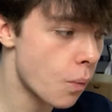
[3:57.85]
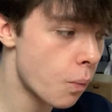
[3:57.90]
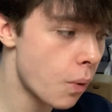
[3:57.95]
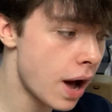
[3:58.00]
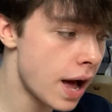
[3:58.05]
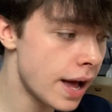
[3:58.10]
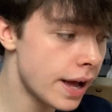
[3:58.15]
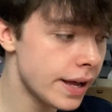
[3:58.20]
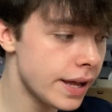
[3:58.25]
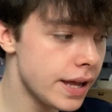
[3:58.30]

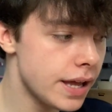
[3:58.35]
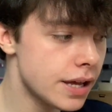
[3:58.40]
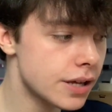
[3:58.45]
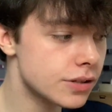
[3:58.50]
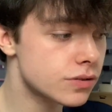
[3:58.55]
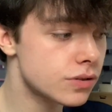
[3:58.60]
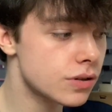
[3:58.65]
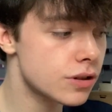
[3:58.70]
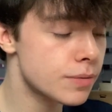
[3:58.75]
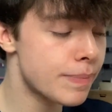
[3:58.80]
y
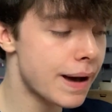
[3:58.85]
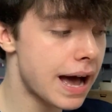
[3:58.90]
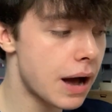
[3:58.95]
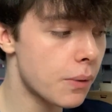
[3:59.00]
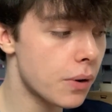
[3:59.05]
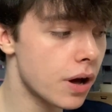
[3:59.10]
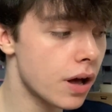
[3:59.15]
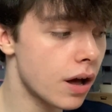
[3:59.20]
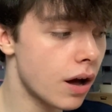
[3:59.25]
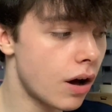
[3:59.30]
to the
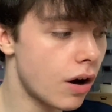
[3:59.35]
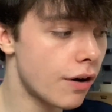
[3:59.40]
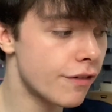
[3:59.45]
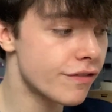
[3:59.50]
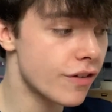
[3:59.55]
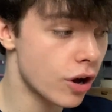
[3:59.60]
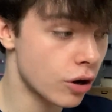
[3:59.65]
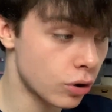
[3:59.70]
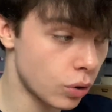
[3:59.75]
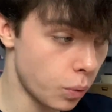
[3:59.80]
power
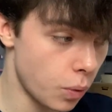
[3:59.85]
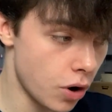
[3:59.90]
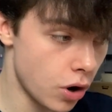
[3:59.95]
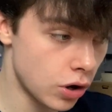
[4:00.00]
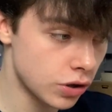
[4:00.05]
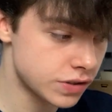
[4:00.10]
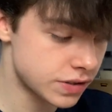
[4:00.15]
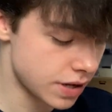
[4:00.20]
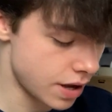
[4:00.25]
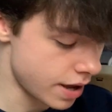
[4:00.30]
of a
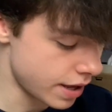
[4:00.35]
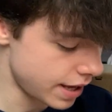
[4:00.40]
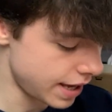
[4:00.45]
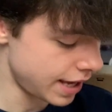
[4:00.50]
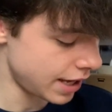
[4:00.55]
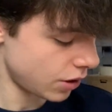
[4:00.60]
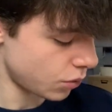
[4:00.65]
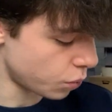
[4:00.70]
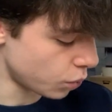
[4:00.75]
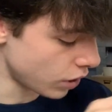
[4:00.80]
quarter
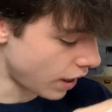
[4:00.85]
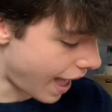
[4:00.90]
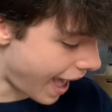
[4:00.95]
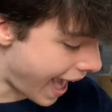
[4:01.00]
equal